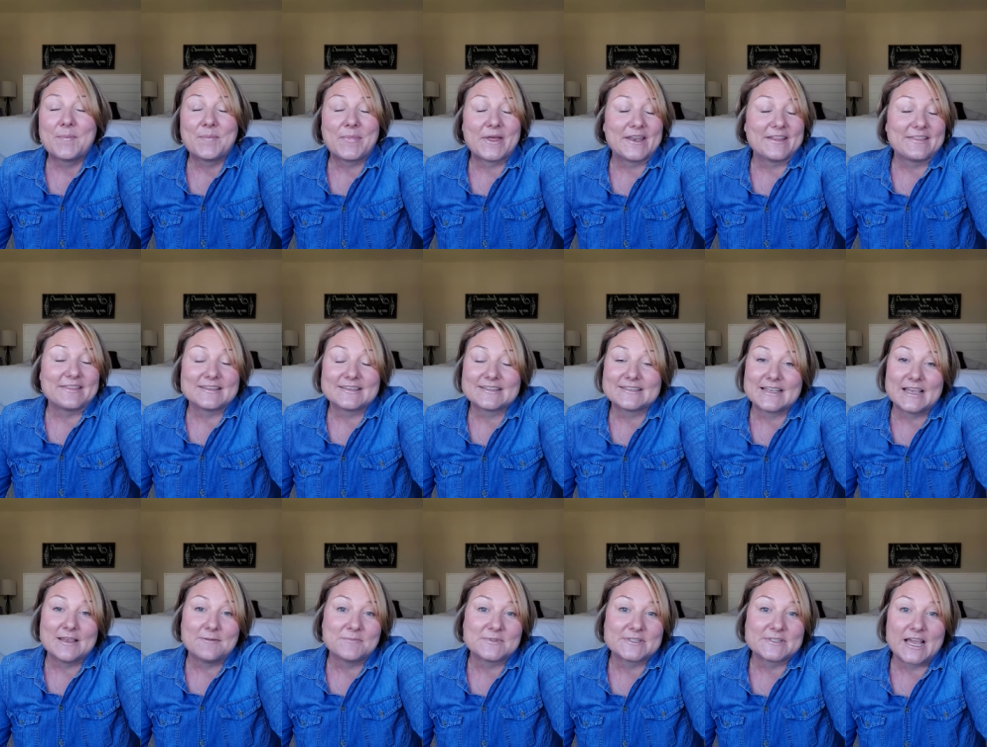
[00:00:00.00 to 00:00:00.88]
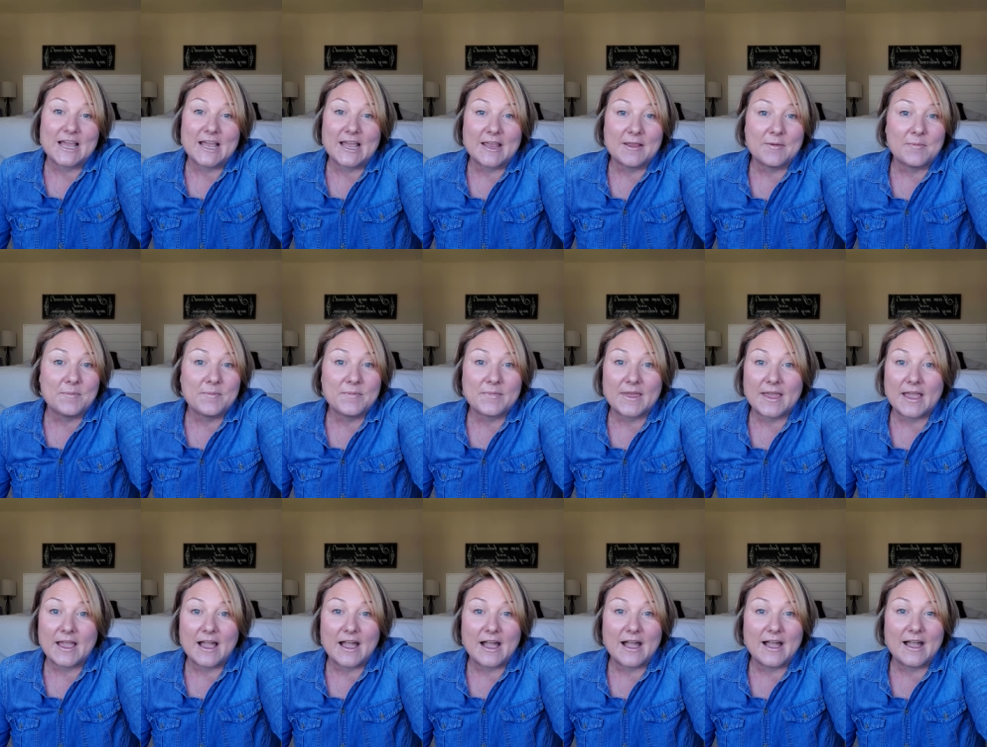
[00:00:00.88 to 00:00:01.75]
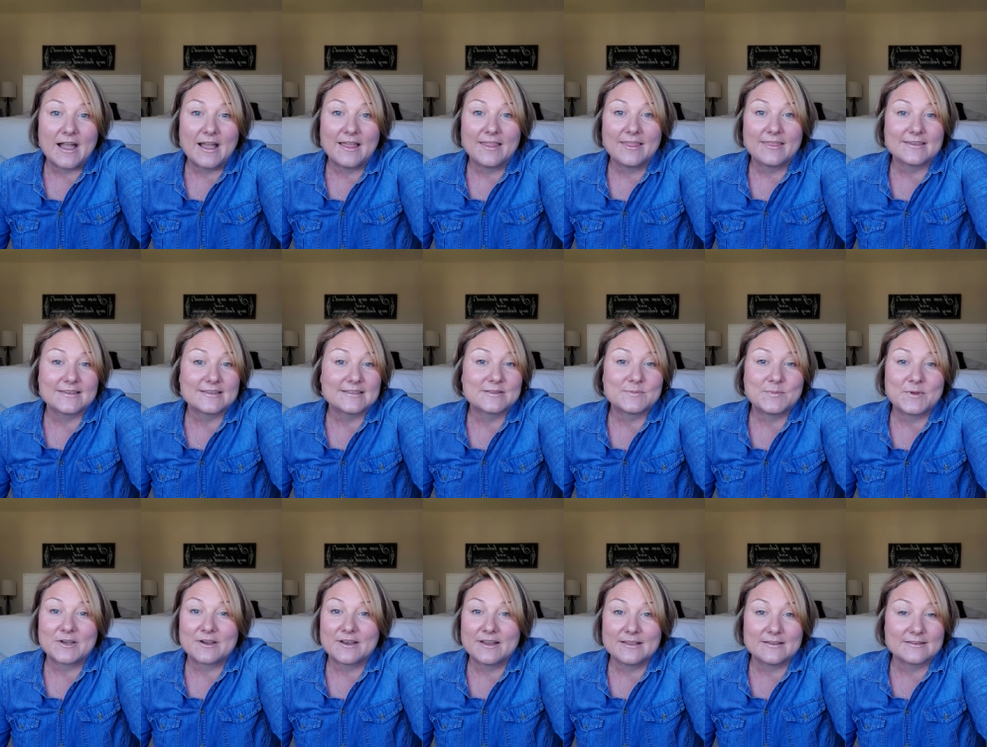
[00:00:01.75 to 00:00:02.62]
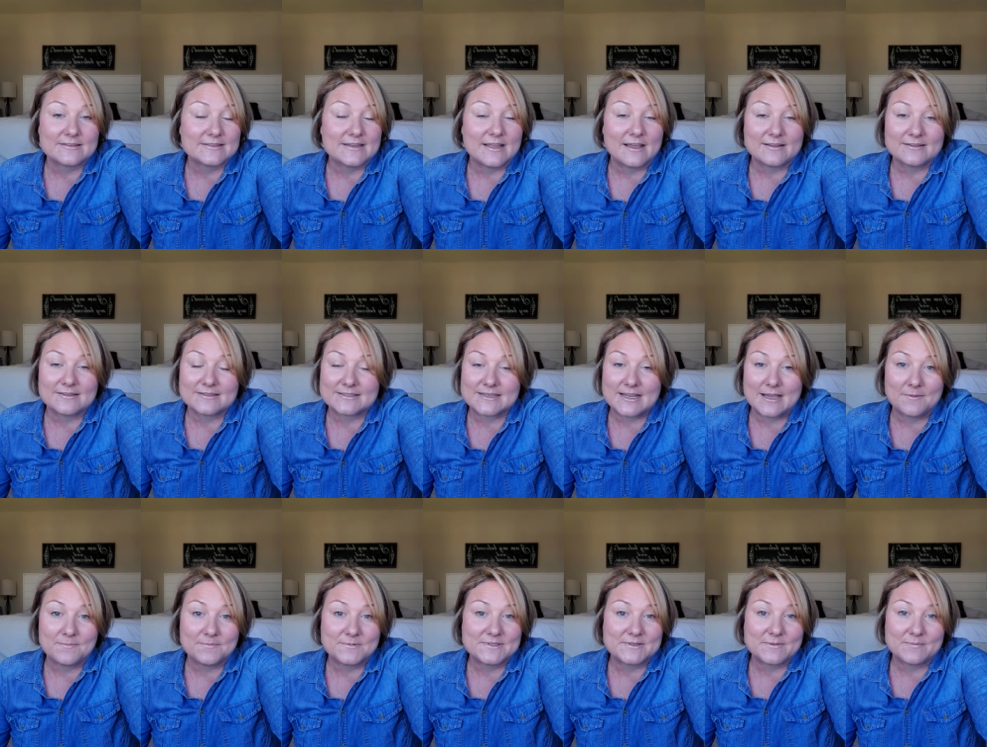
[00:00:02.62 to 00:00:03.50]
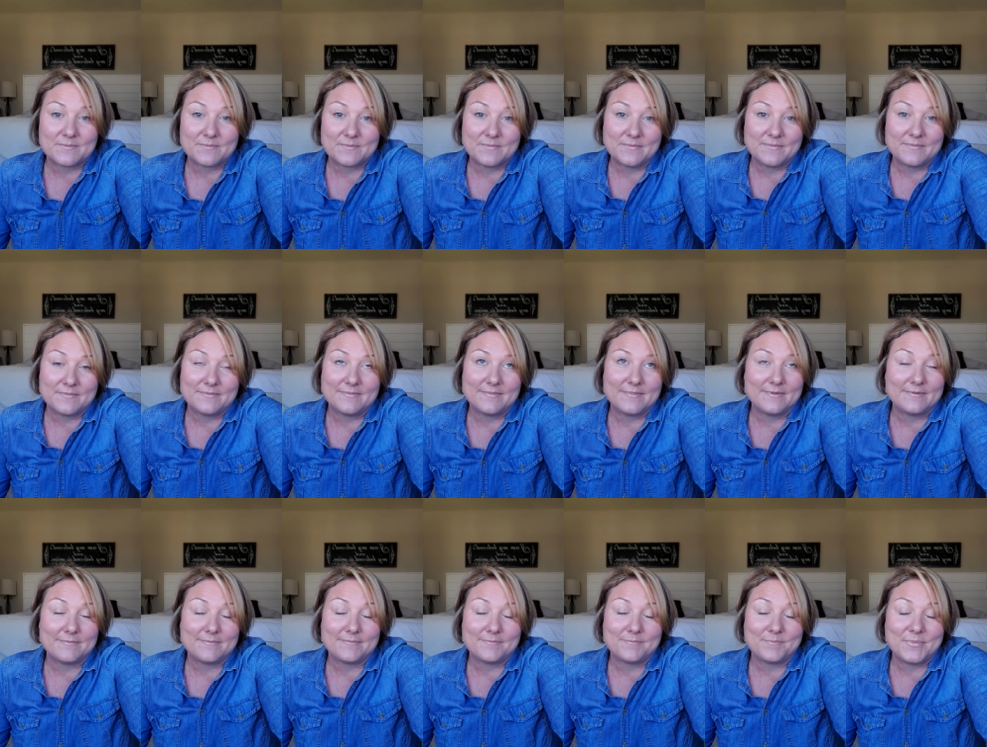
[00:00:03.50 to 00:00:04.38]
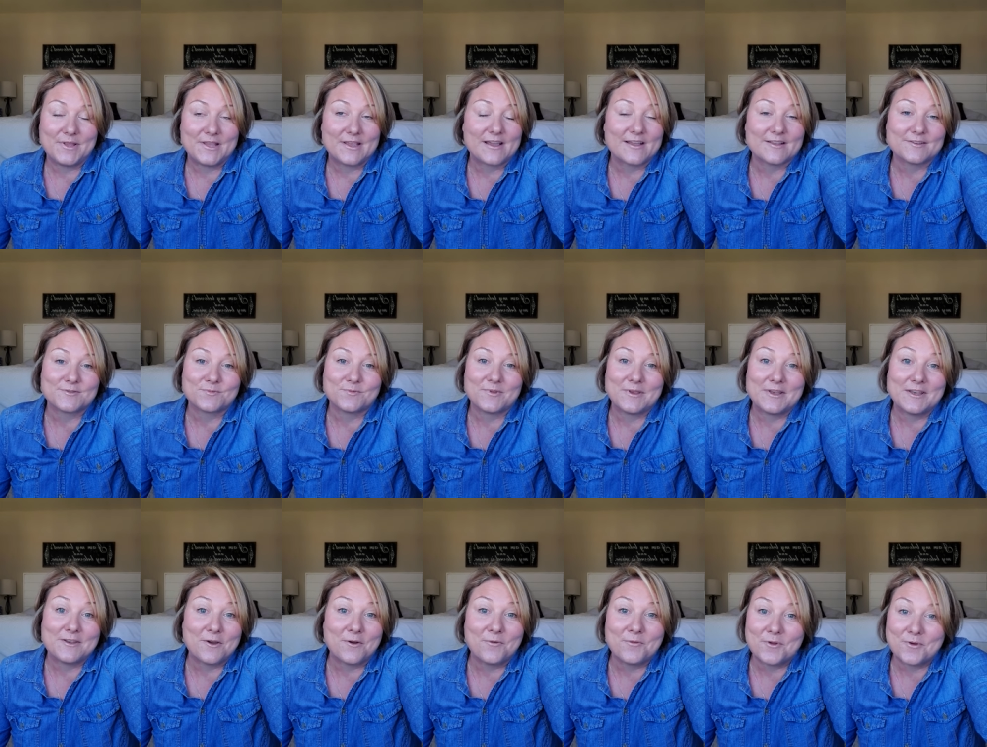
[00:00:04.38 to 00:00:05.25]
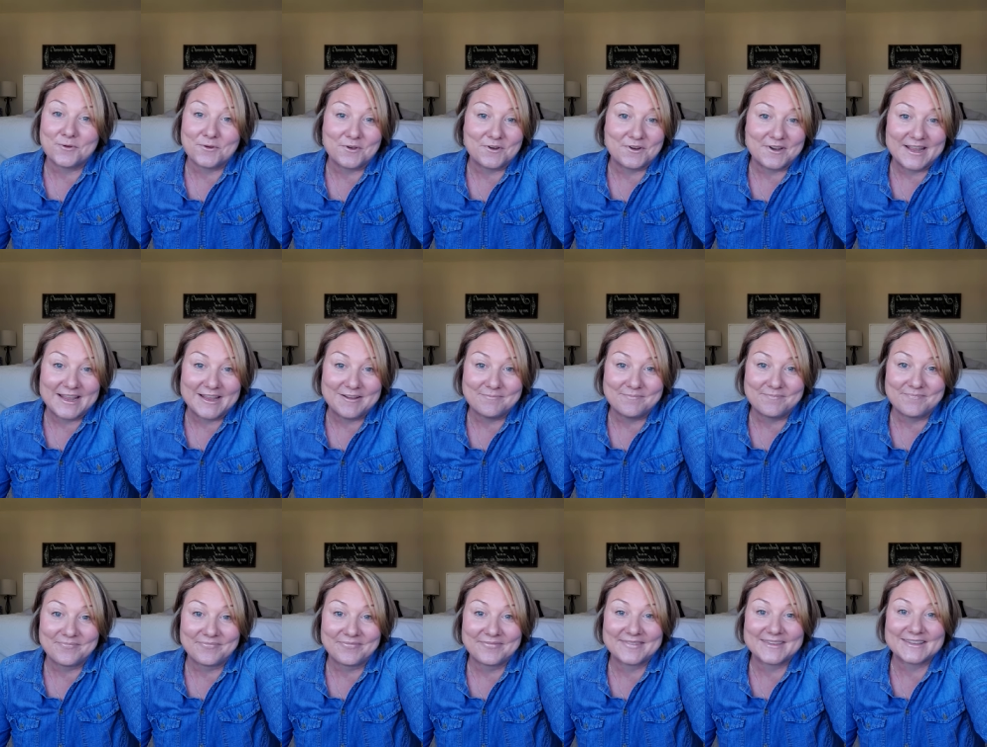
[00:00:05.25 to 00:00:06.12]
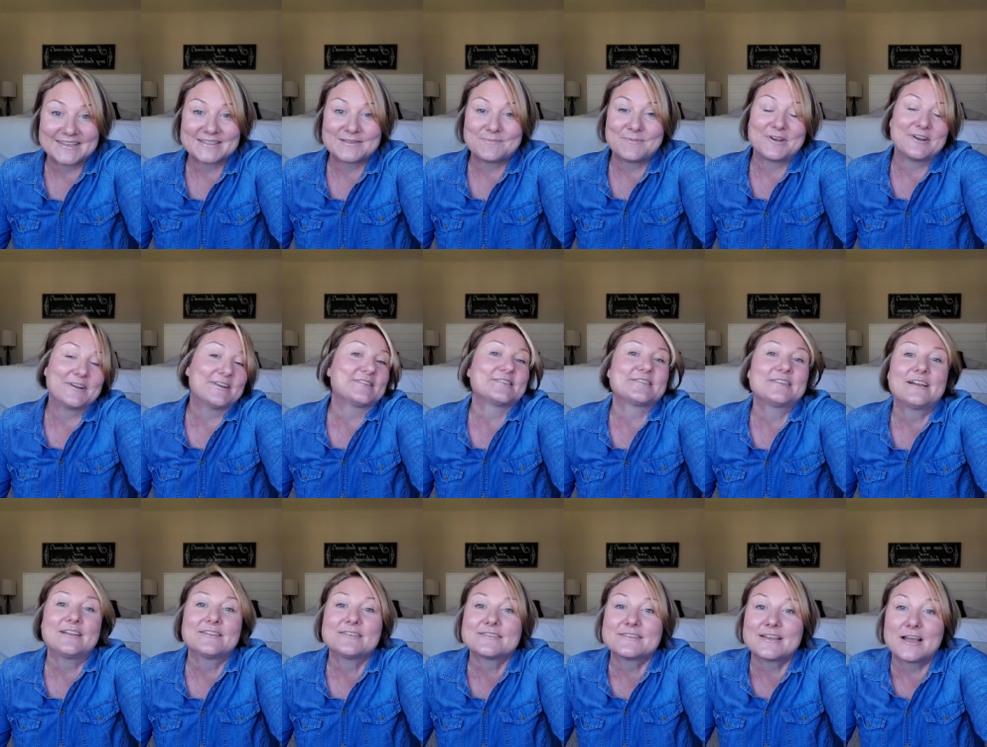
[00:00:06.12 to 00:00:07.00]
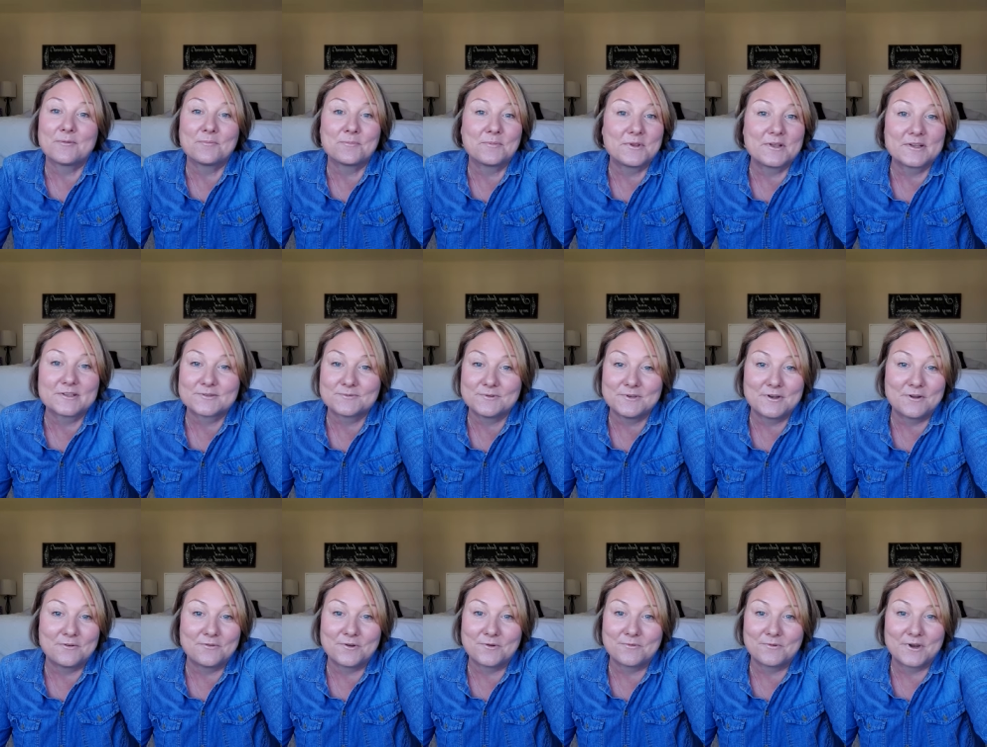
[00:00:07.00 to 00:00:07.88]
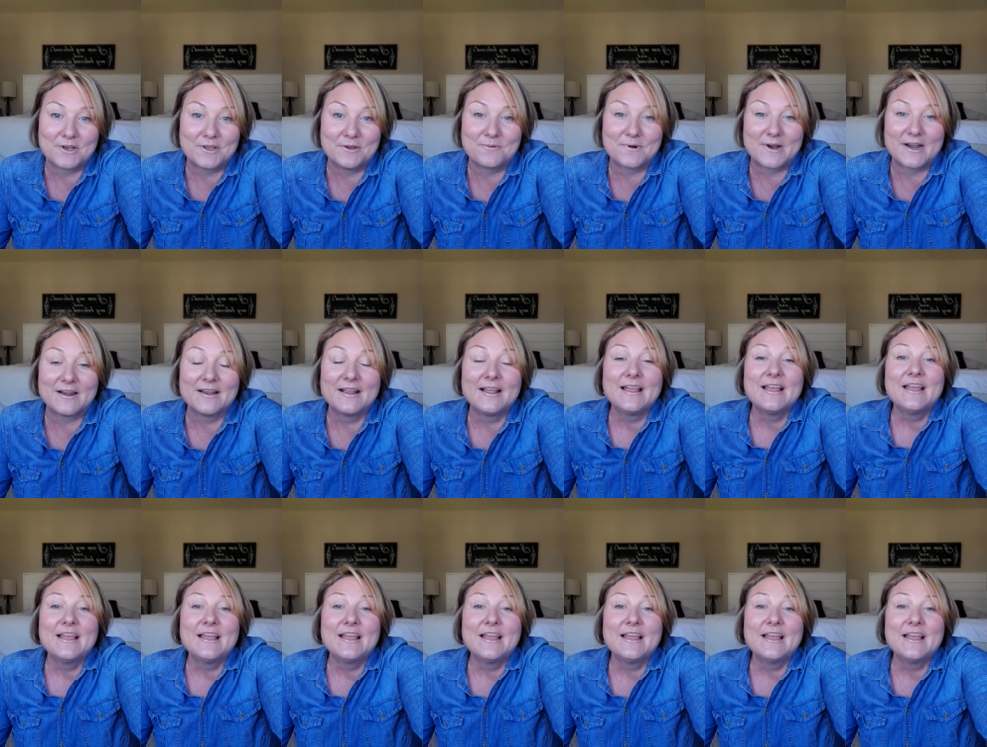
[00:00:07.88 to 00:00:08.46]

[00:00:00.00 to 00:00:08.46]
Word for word: But at the same time, the spirit is not stopped because we don't know your name. The spirit is not stopped because we don't know where you are.